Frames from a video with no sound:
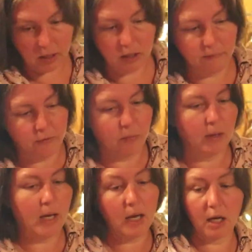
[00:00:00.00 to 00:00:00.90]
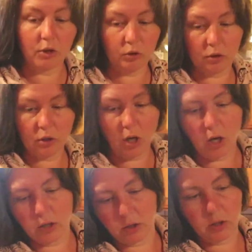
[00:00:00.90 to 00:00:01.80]
And if you want to add extra
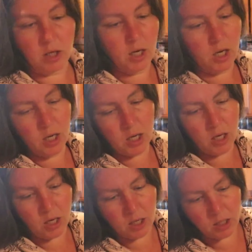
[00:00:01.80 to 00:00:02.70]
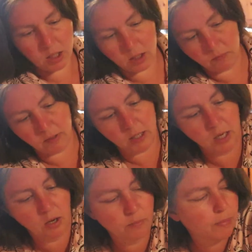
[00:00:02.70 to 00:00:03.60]
salt, you can right now, and